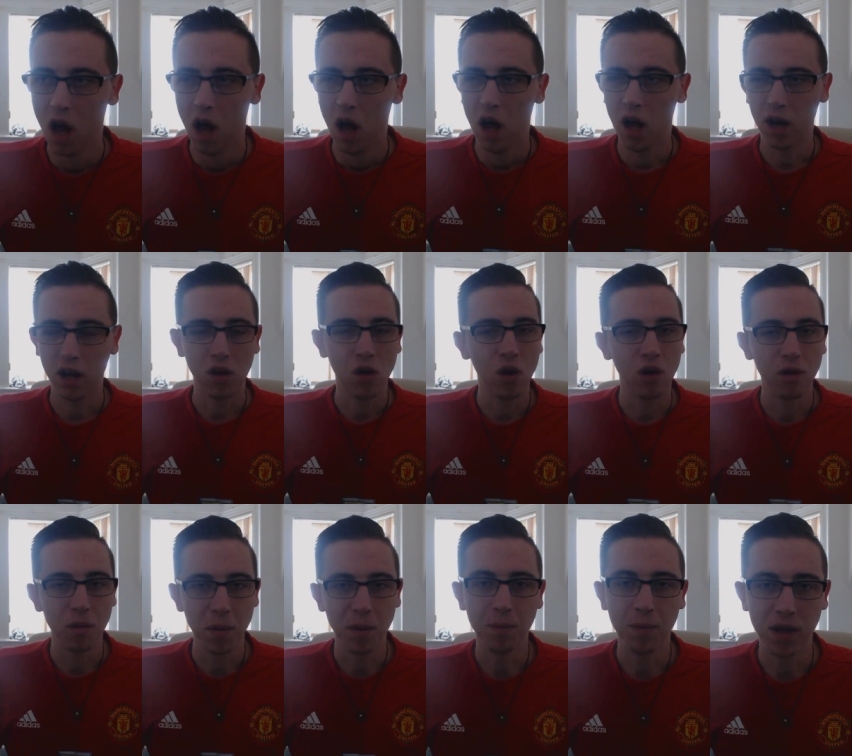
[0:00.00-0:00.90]
And I can't
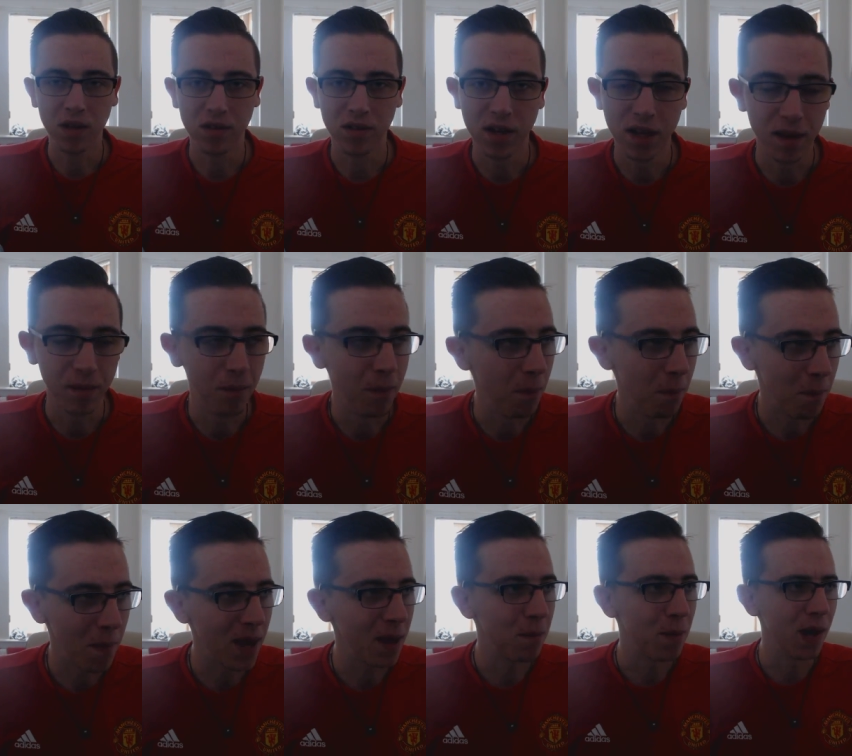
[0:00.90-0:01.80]
remember his name.
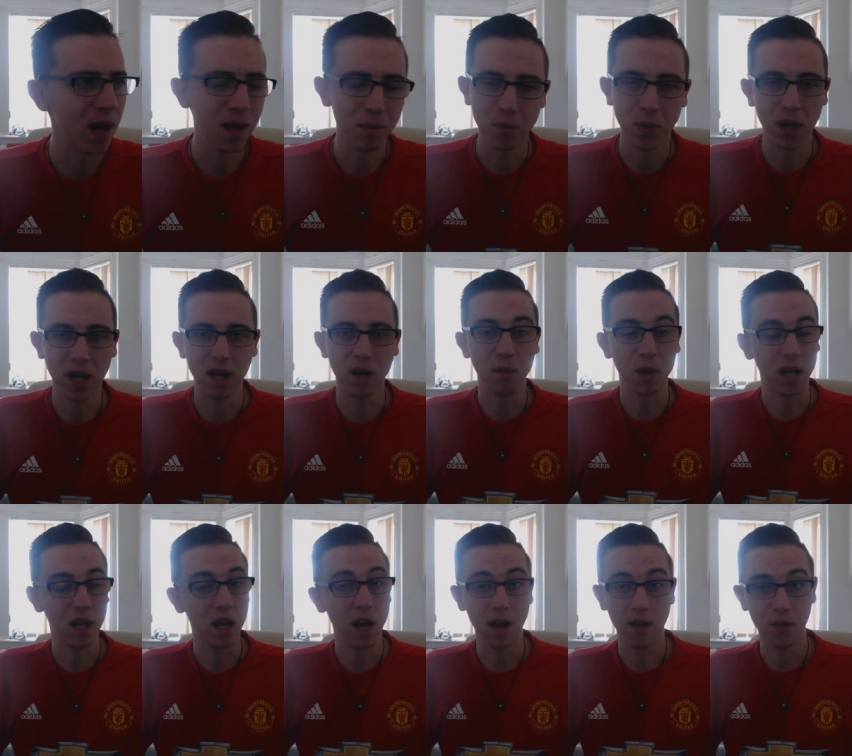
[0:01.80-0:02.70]
My bad. But anyway,
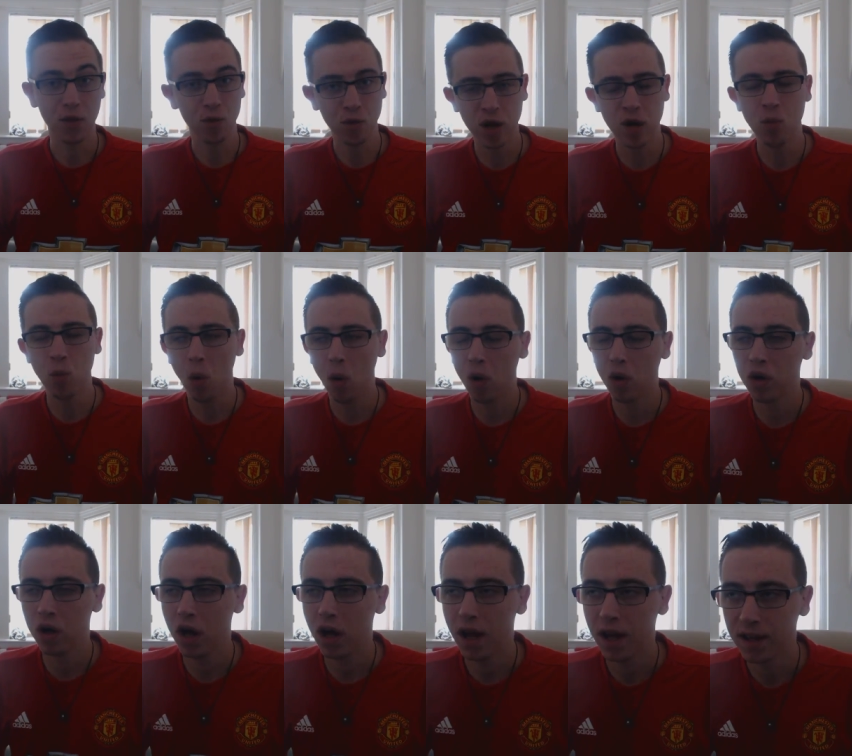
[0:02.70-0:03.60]
yeah, three
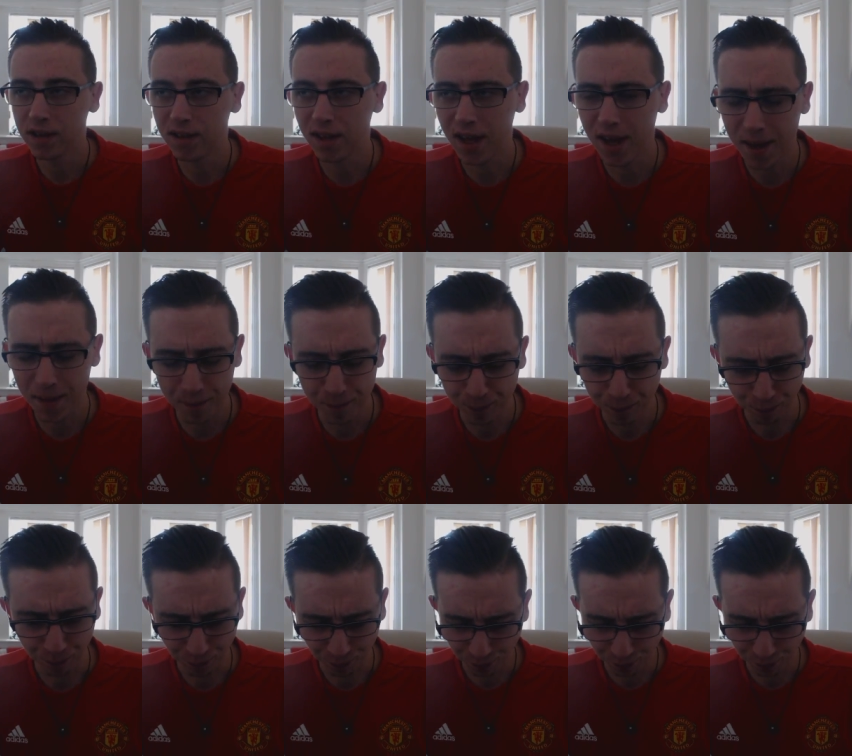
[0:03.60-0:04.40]
one. And Um,